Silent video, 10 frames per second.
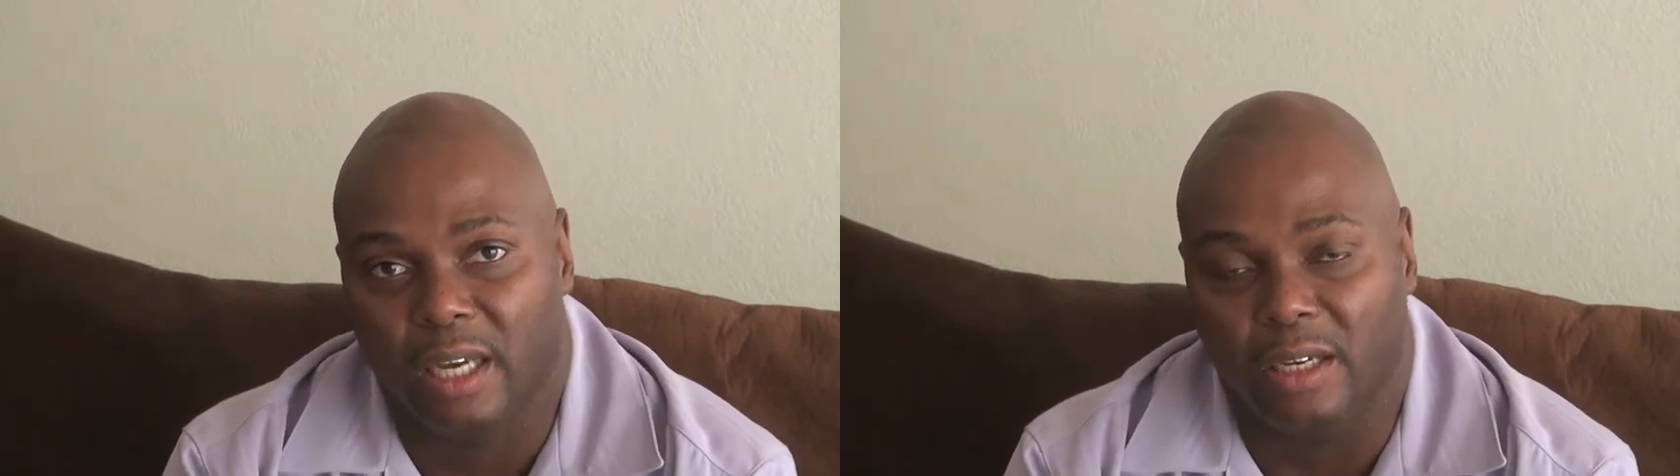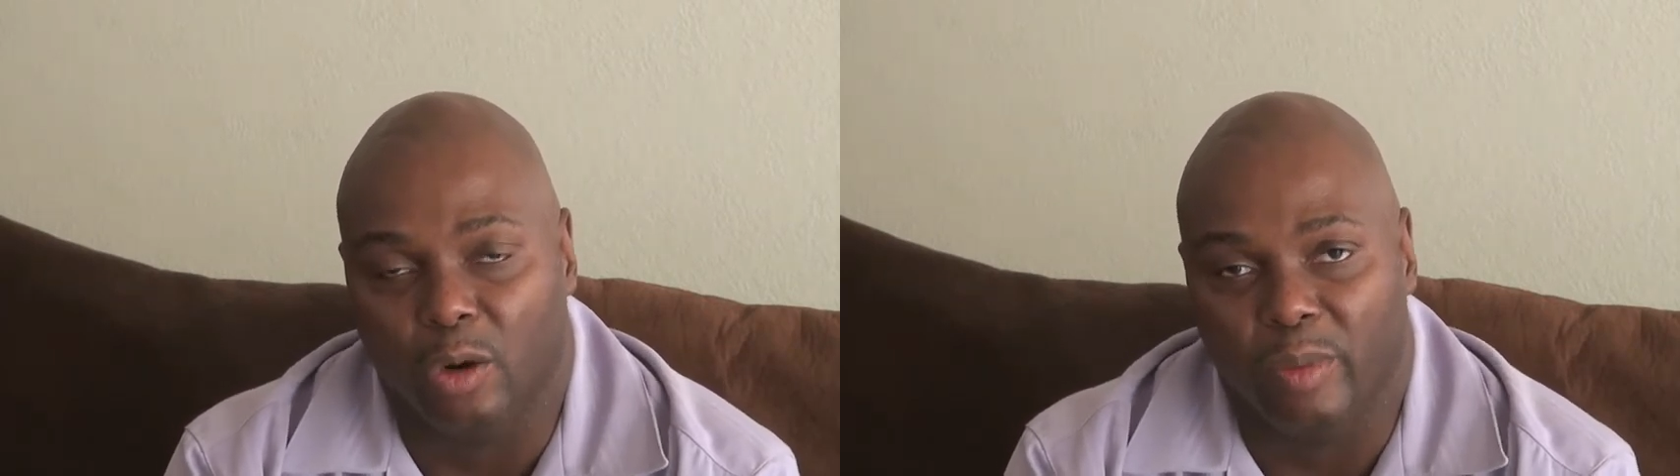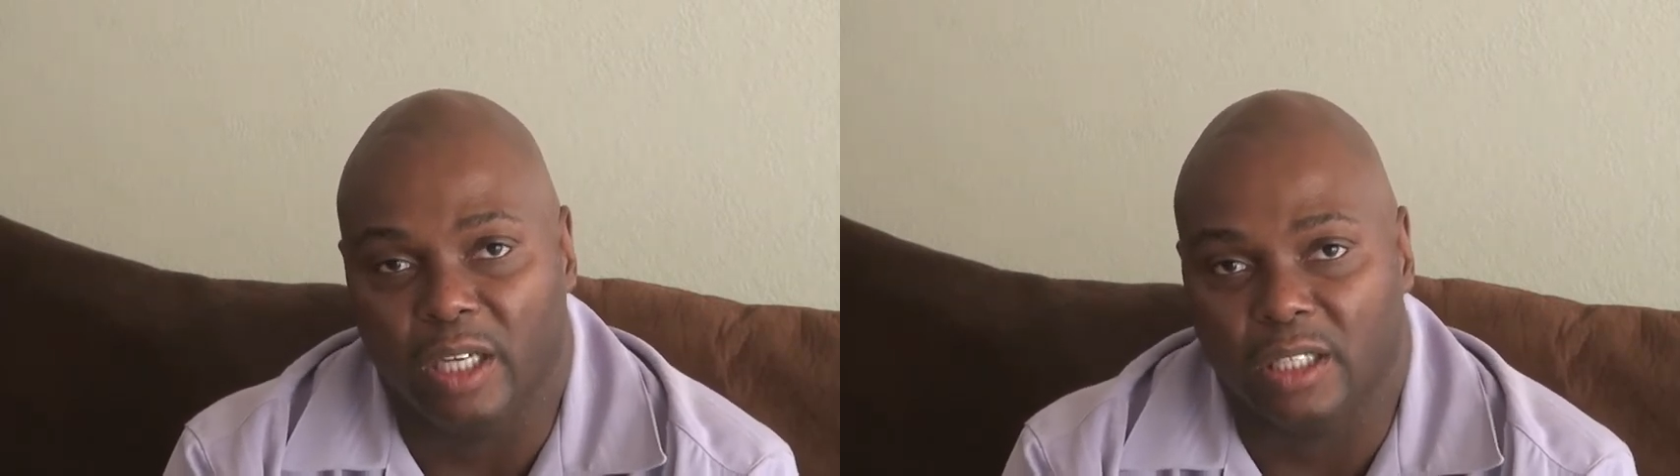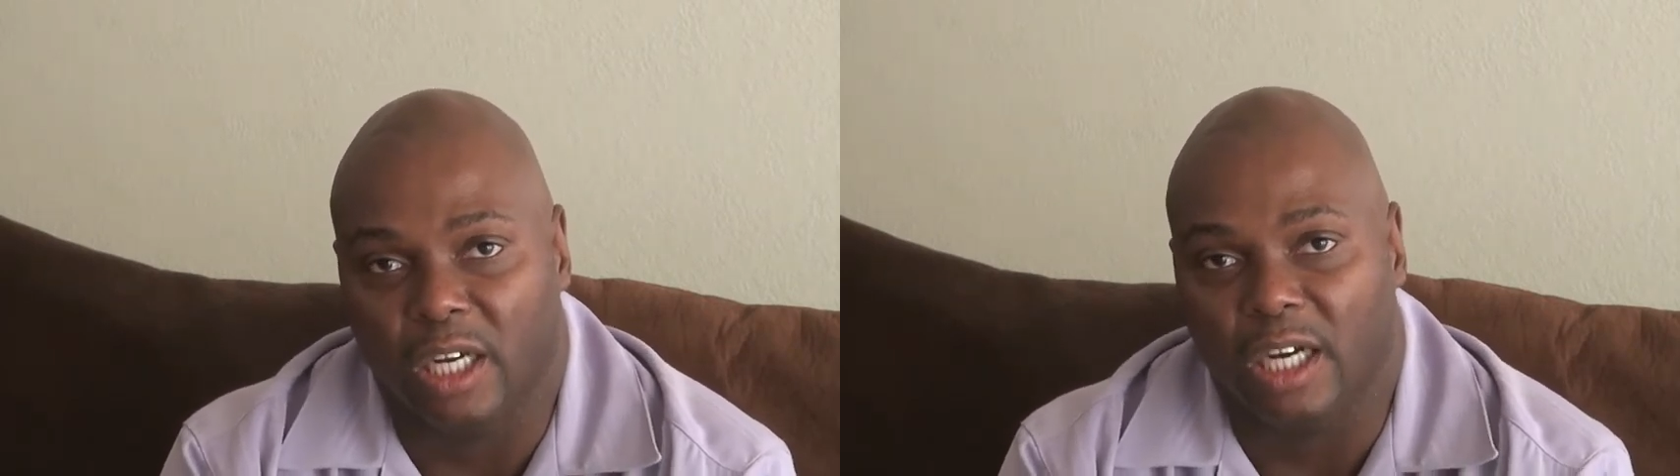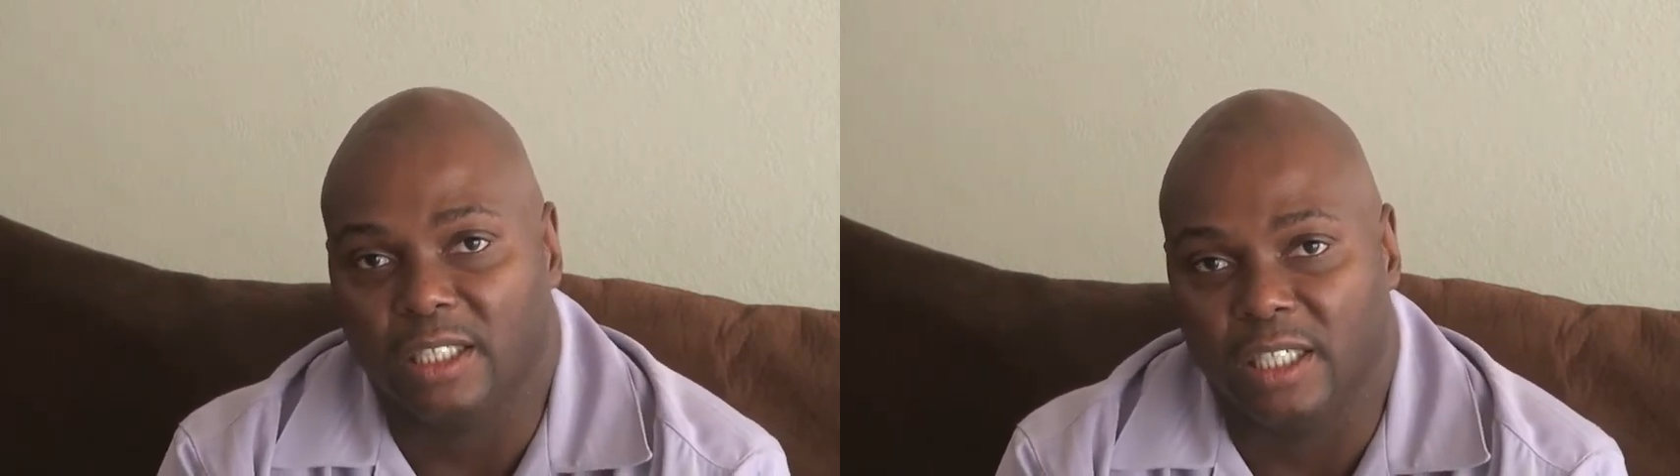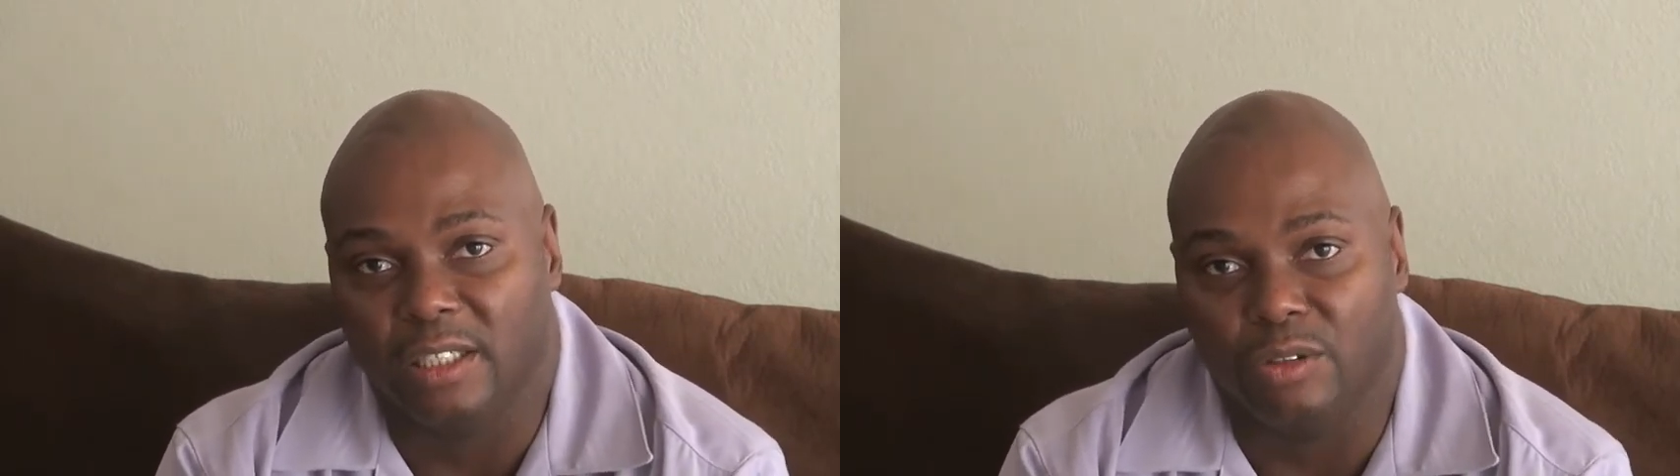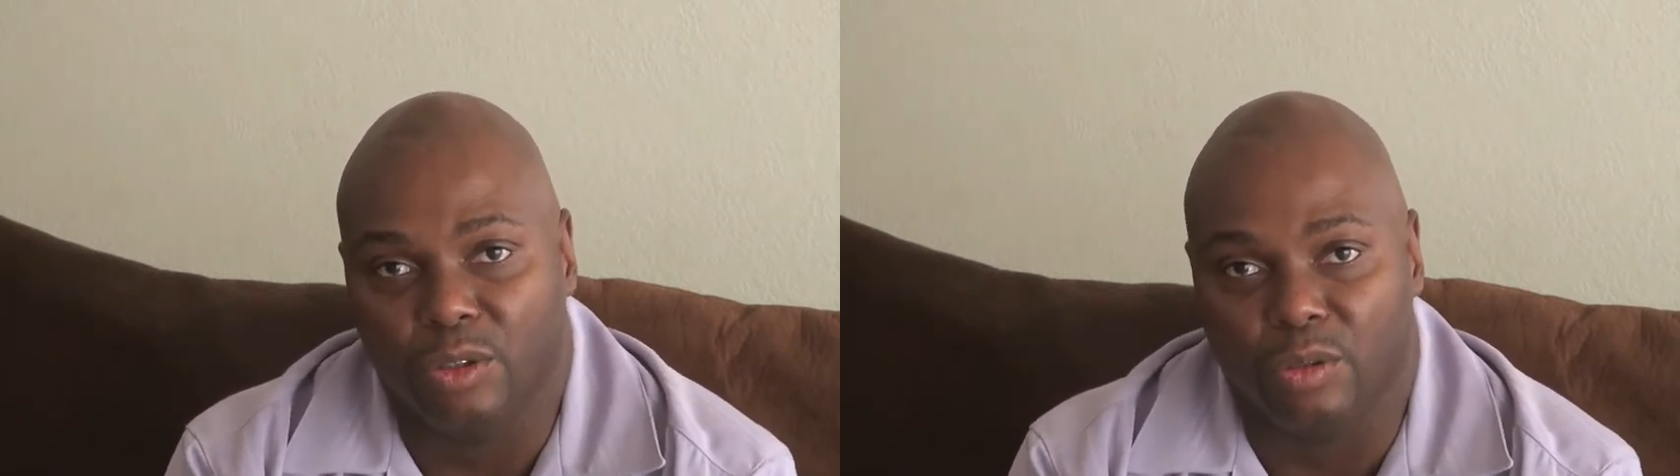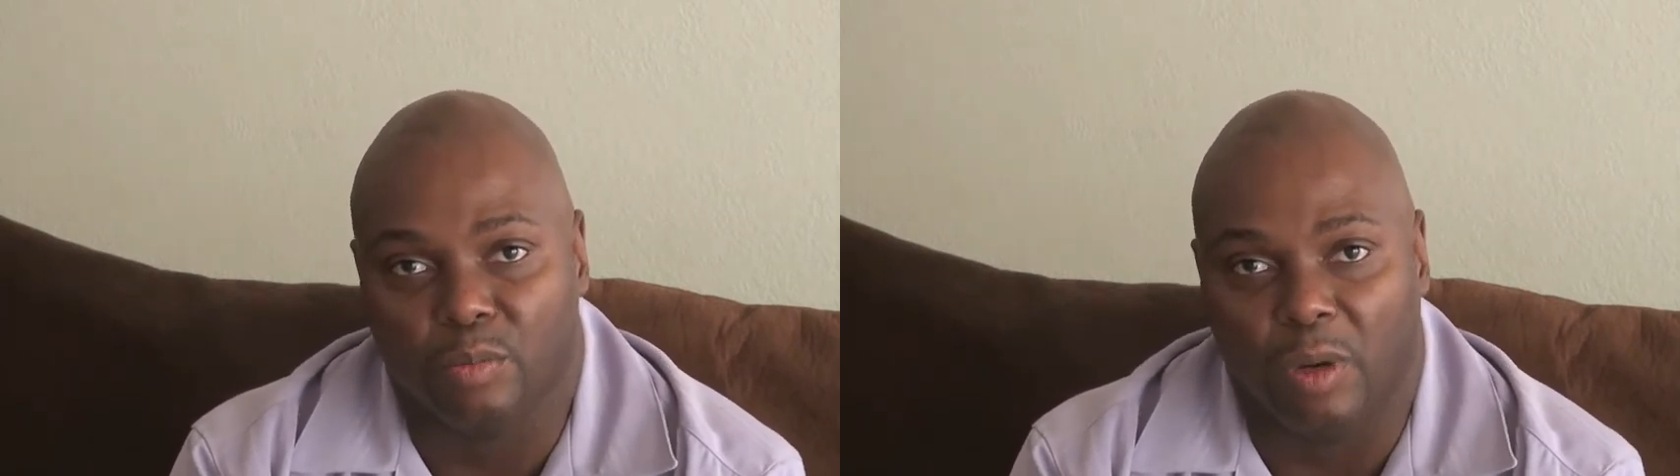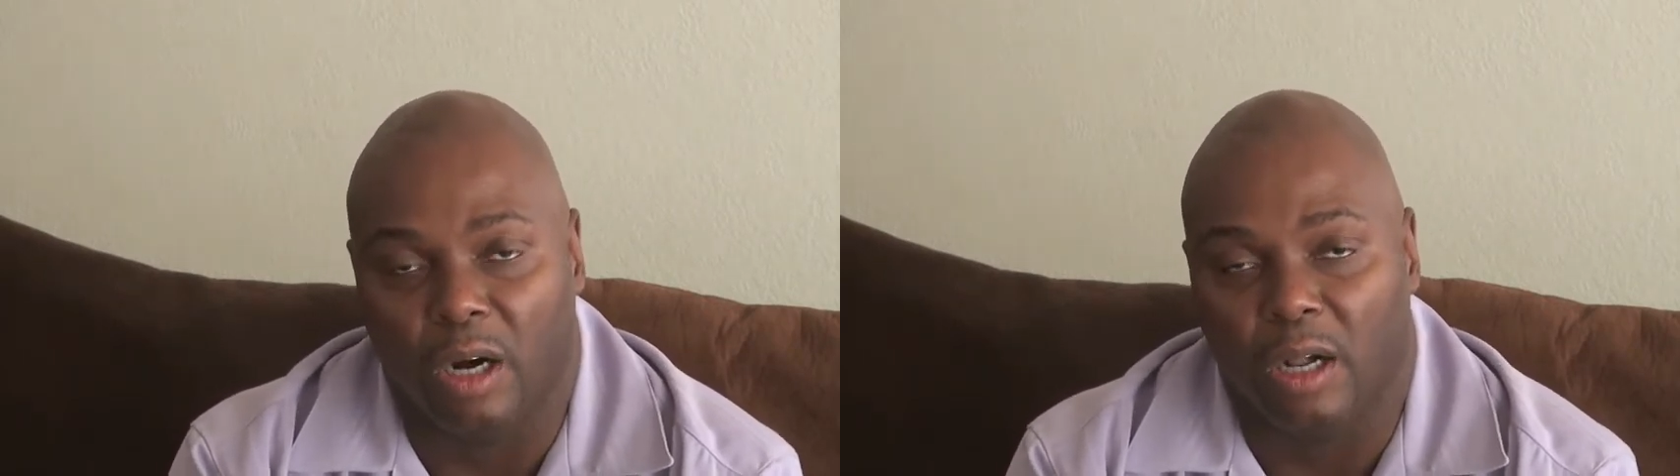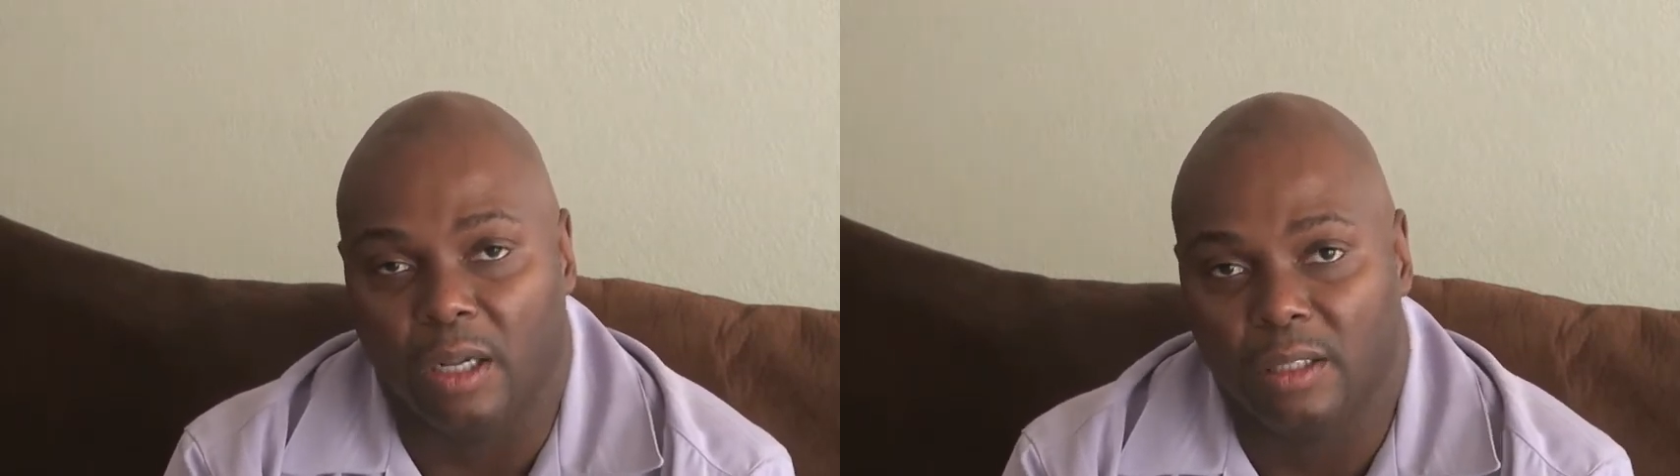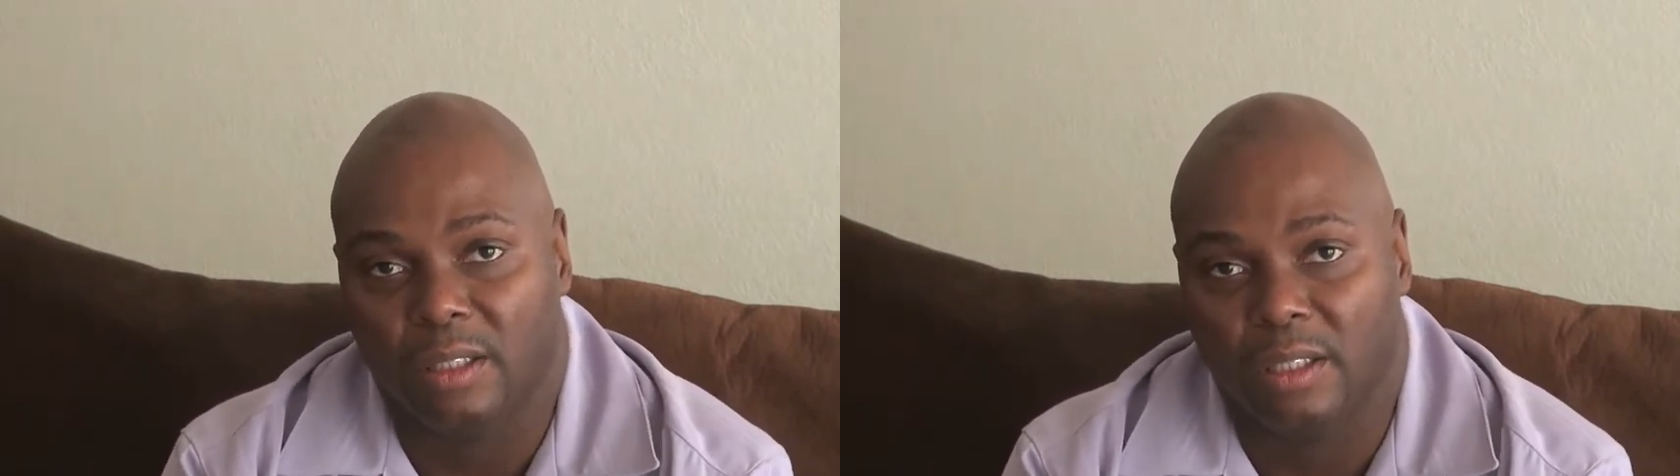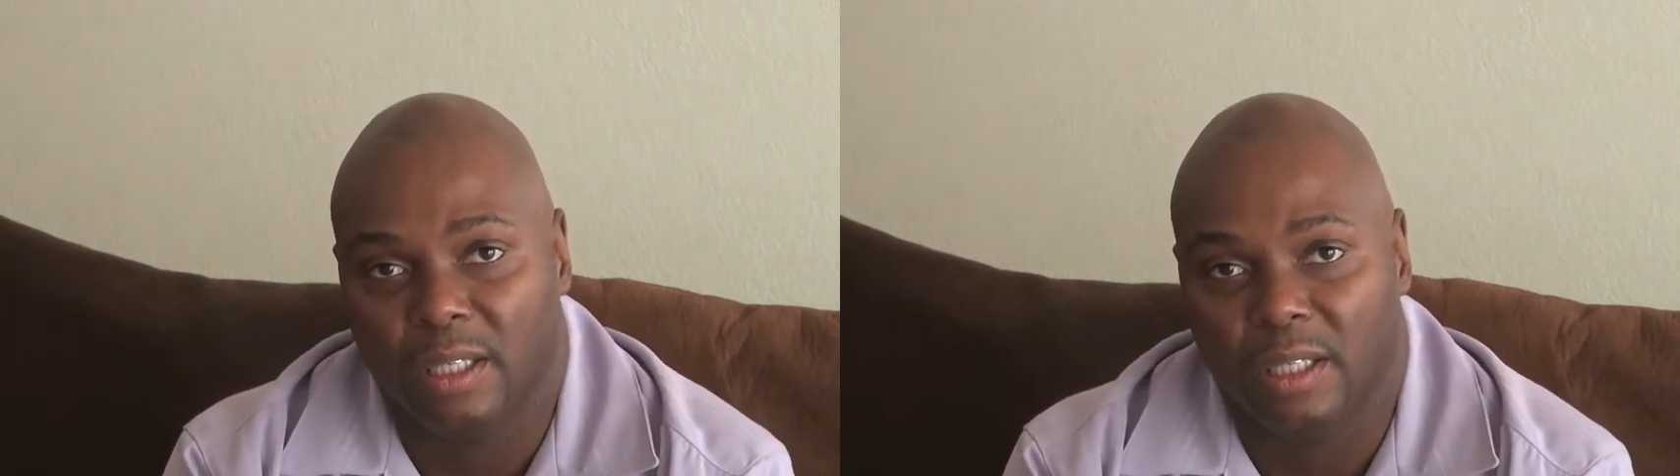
you know, being taunted, "You too small."